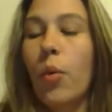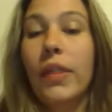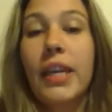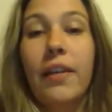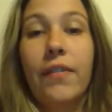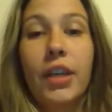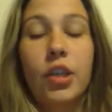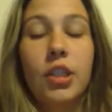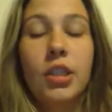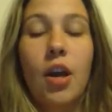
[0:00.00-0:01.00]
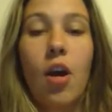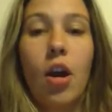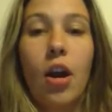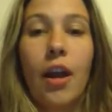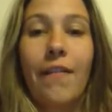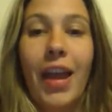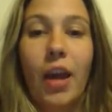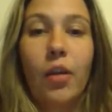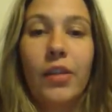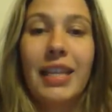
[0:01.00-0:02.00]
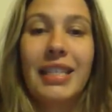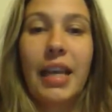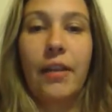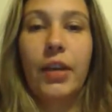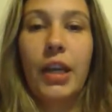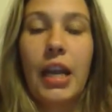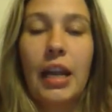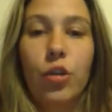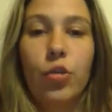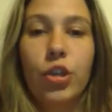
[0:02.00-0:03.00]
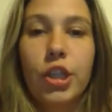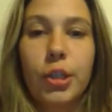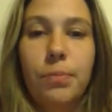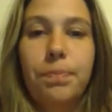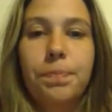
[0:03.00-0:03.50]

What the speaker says: what the definitions are of health, safety, and nutrition,